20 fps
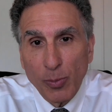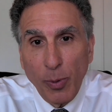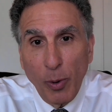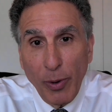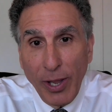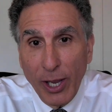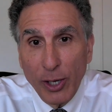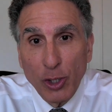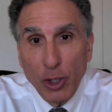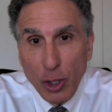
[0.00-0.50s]
but
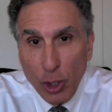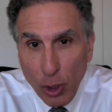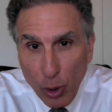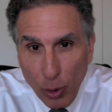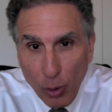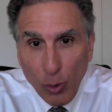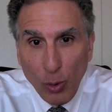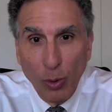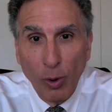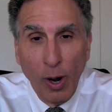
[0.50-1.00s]
we had
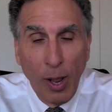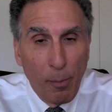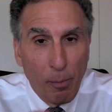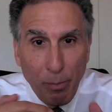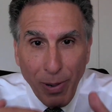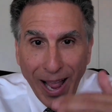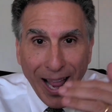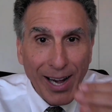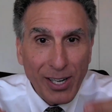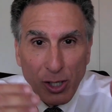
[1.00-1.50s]
two
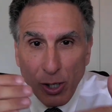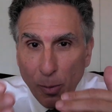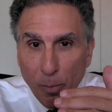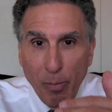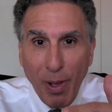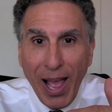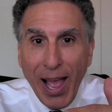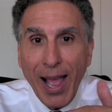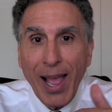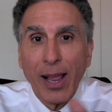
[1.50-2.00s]

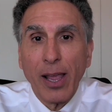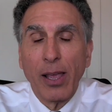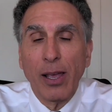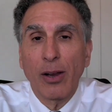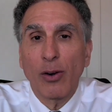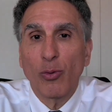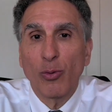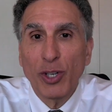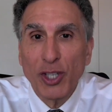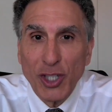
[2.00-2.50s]
back-to-back
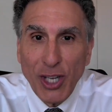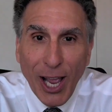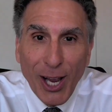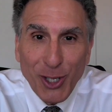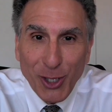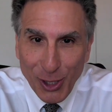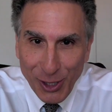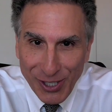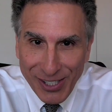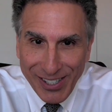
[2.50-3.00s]

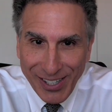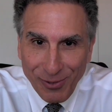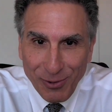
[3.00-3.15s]
recessions.